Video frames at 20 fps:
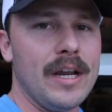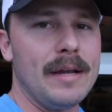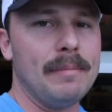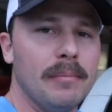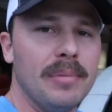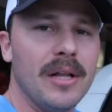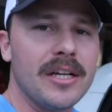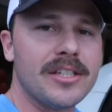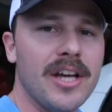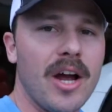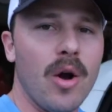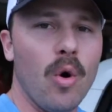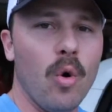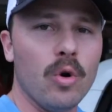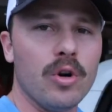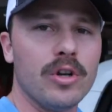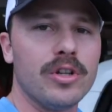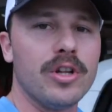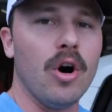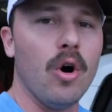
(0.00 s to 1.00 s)
Plus I
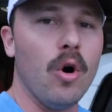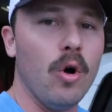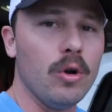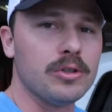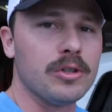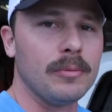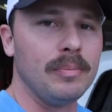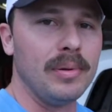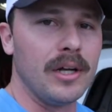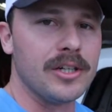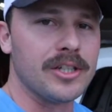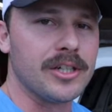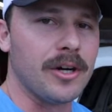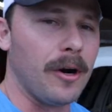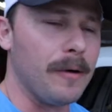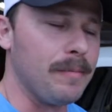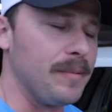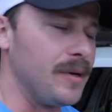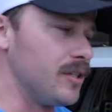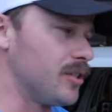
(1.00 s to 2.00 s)
ordered the ultra plush
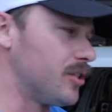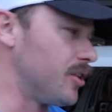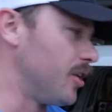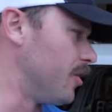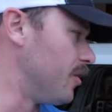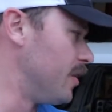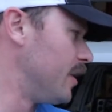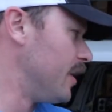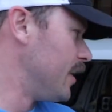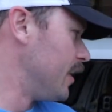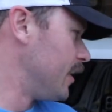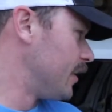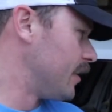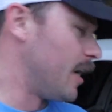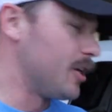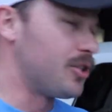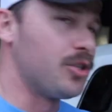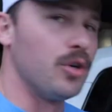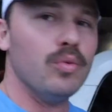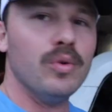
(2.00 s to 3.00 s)
carpet, so
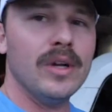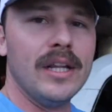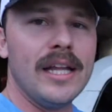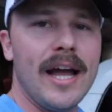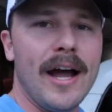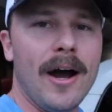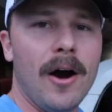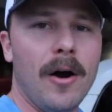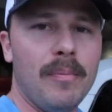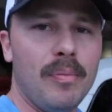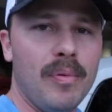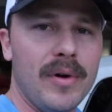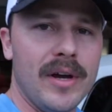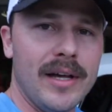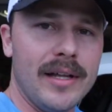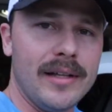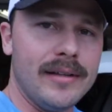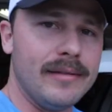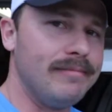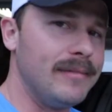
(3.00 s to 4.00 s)
that should really help
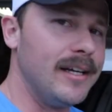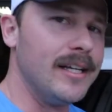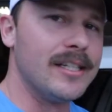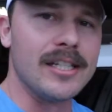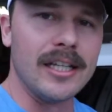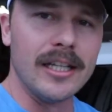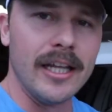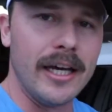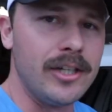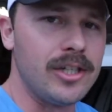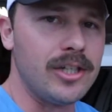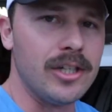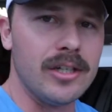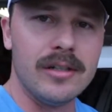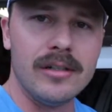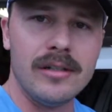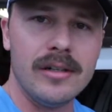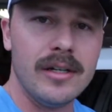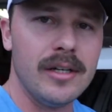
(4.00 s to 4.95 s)
with insulation,